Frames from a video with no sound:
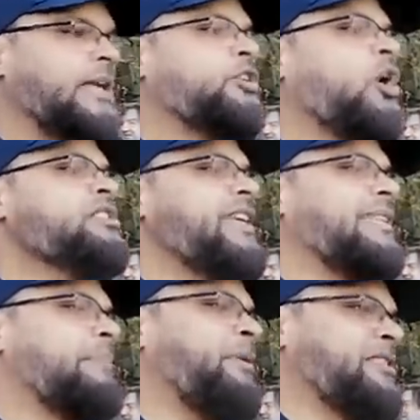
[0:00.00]
then don't say
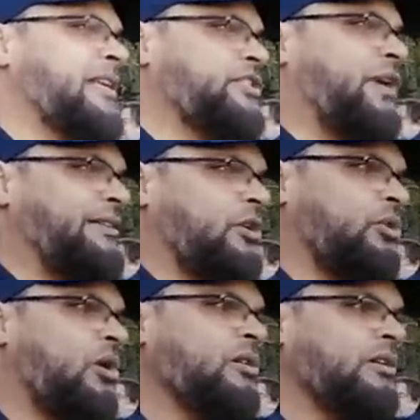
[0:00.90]
that person is right or
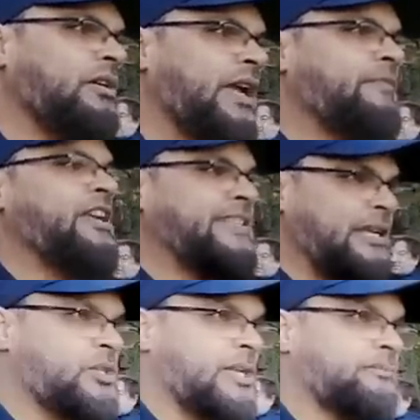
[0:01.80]
wrong if they
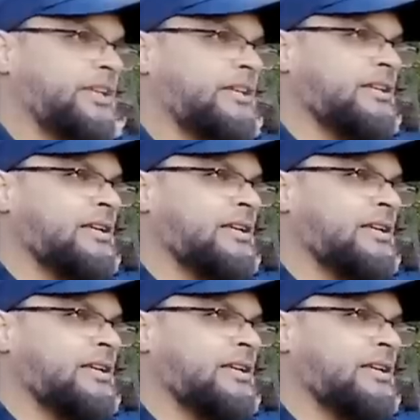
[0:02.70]
tell you something.